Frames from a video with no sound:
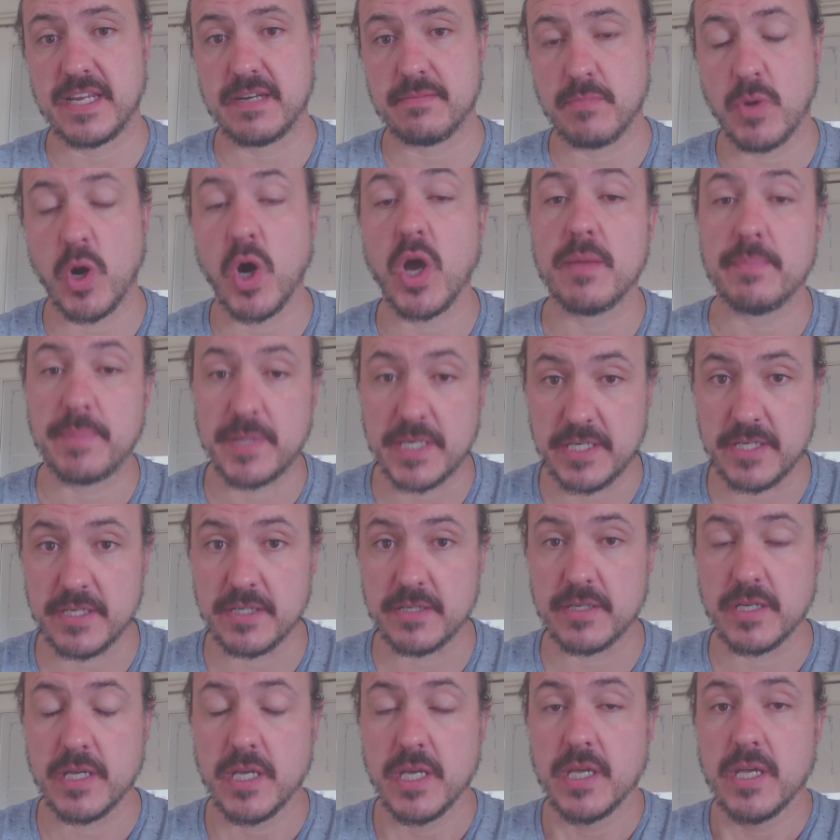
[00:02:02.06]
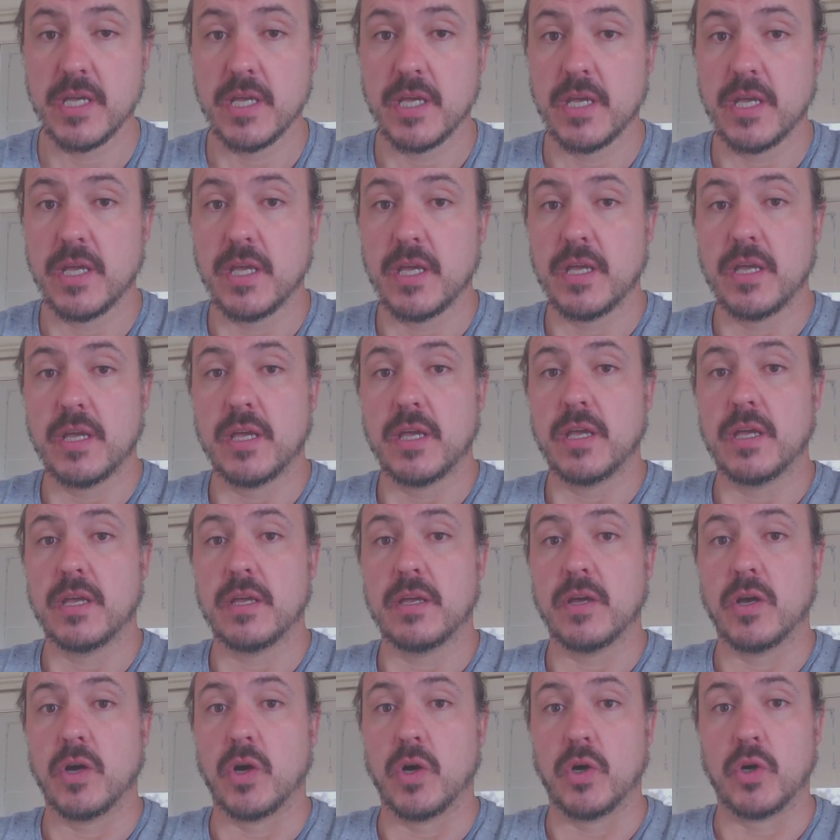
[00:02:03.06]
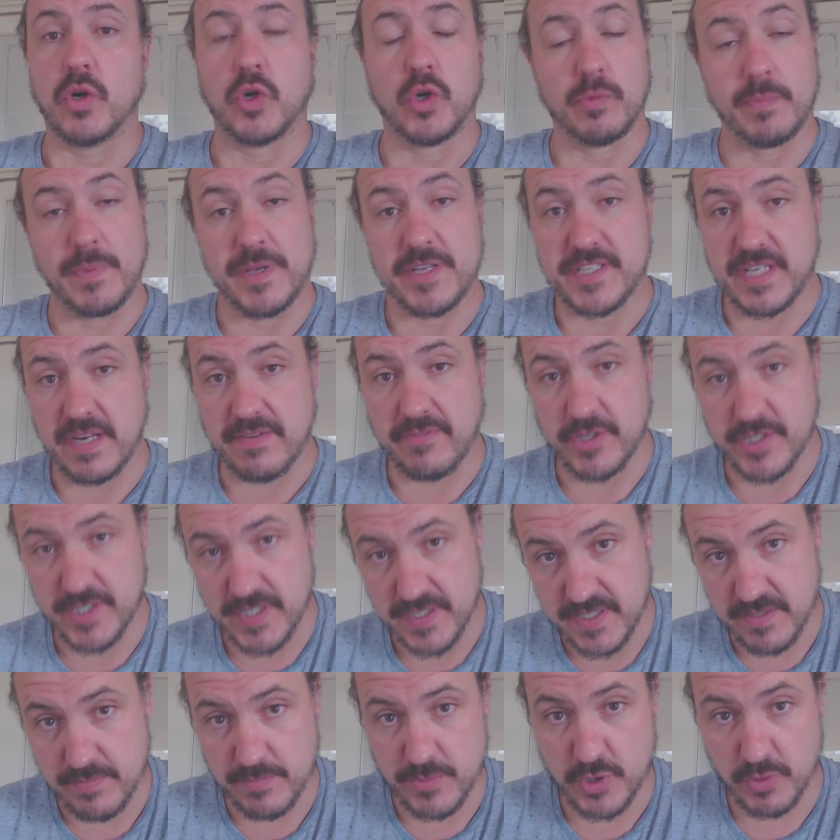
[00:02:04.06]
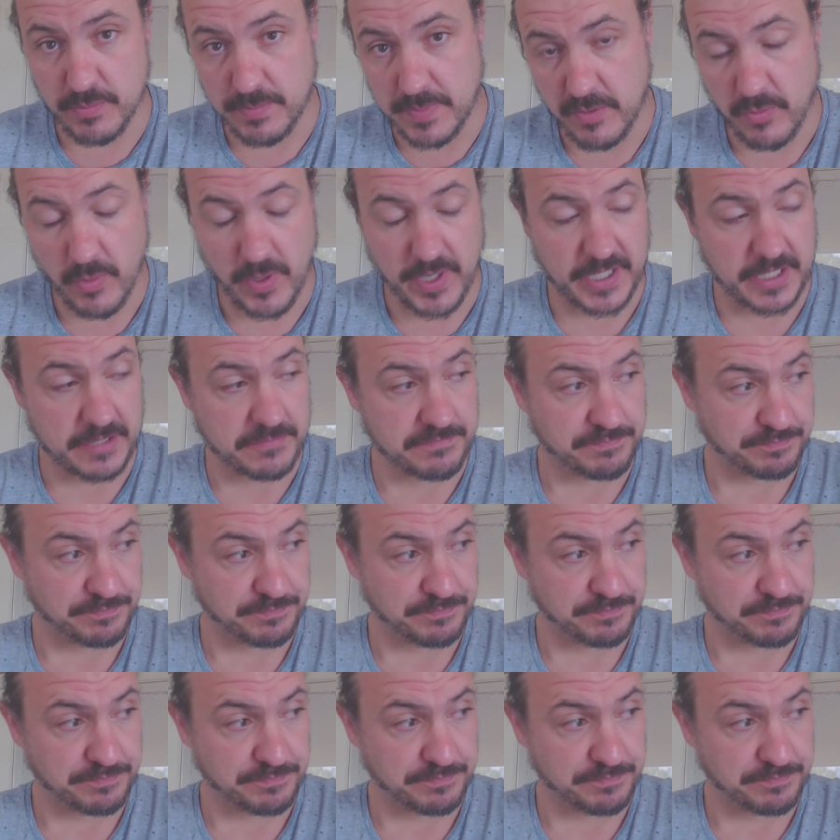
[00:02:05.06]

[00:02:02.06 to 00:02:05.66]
my opinion, almost every system should be running